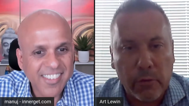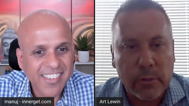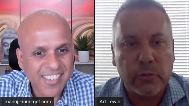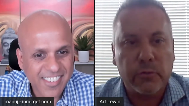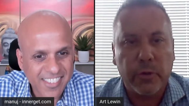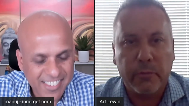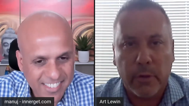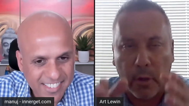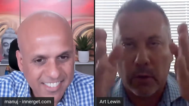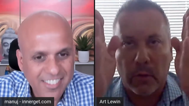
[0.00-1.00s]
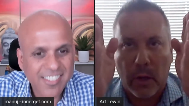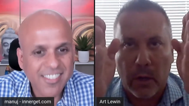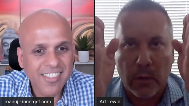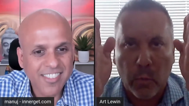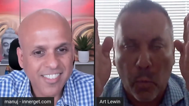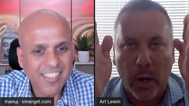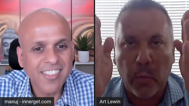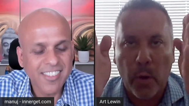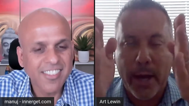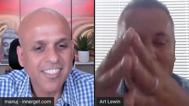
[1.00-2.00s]
Speaker 1: focus is driven on on one
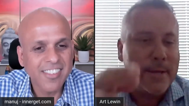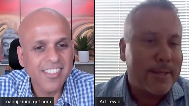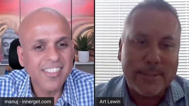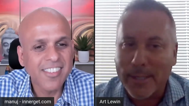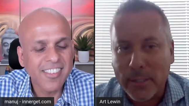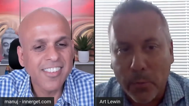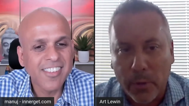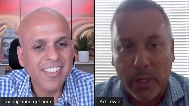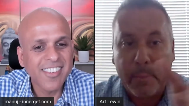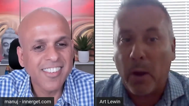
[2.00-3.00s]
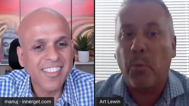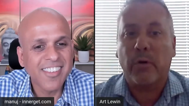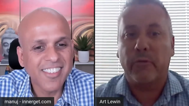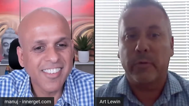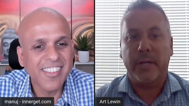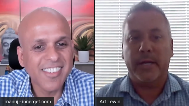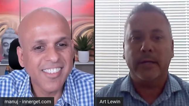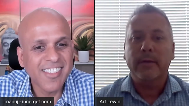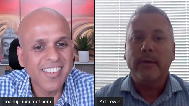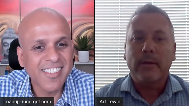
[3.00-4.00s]
way, it's not going to work. It might work for a
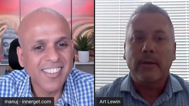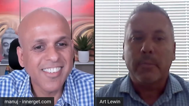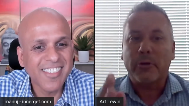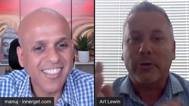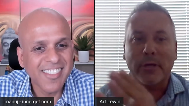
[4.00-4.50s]
minute, but